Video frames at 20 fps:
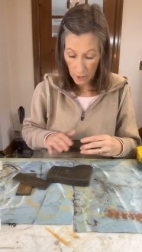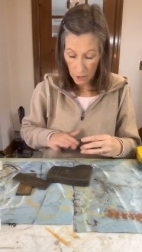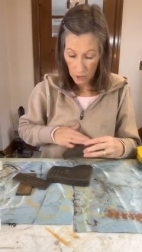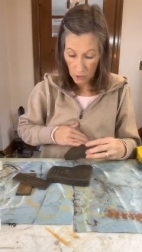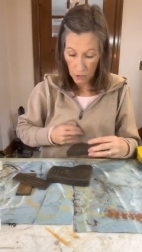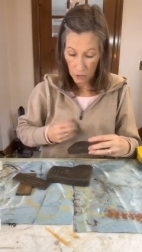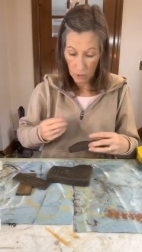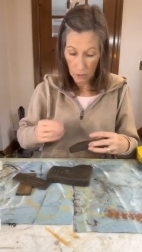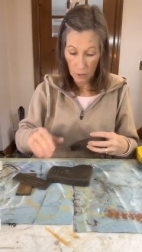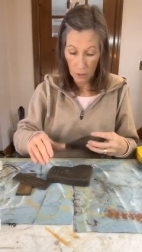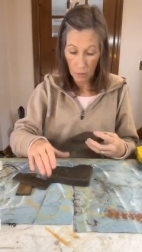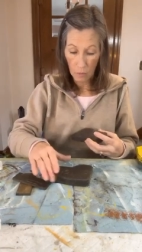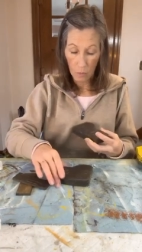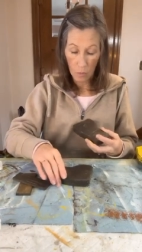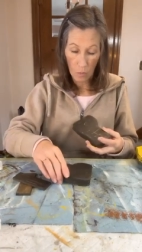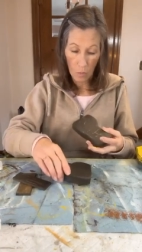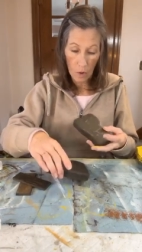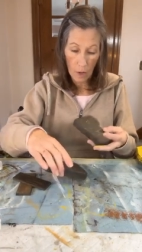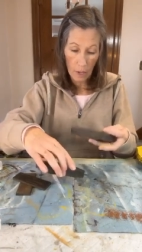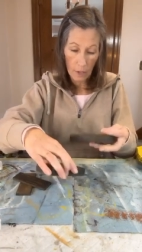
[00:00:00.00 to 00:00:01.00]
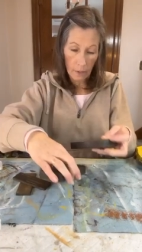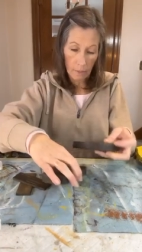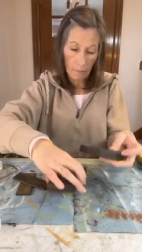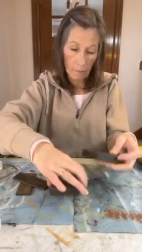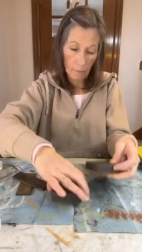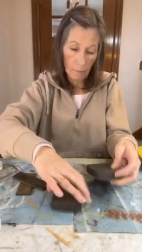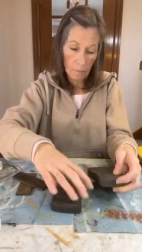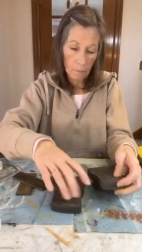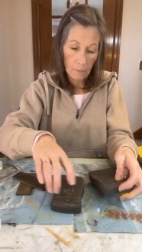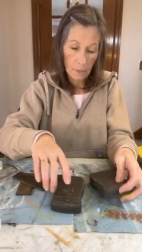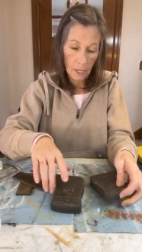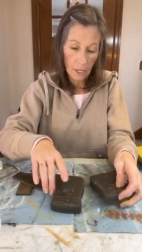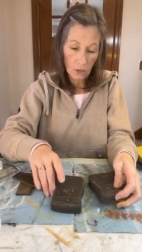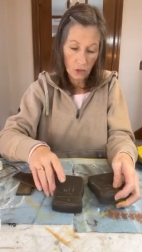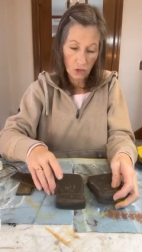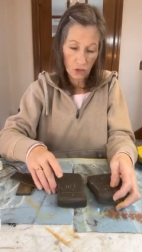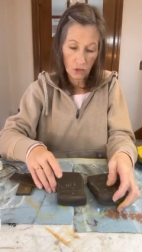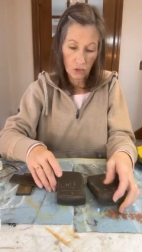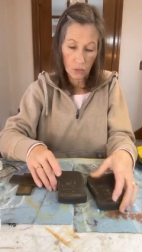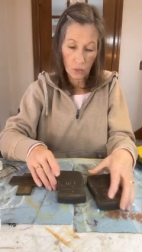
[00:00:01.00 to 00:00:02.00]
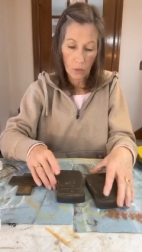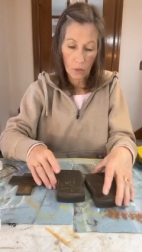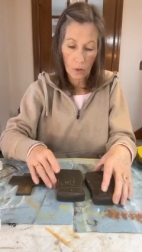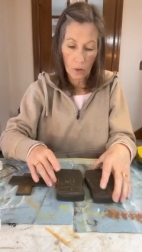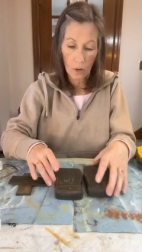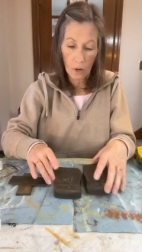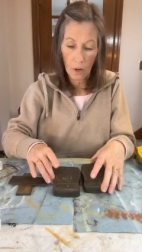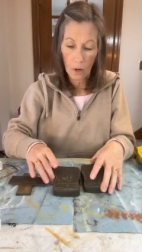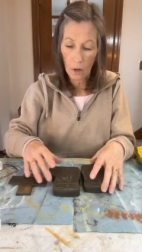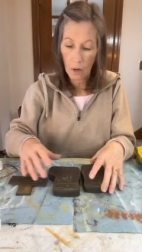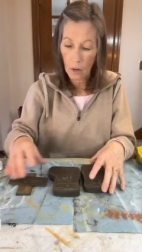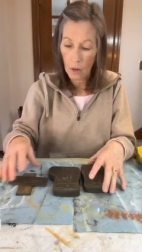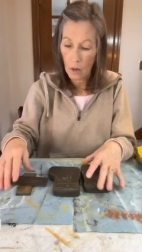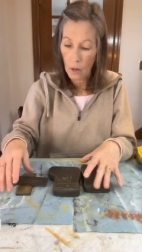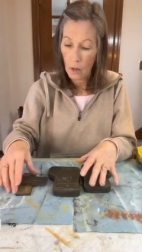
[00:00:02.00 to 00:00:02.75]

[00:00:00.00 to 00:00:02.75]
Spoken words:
because you're going to want to make sure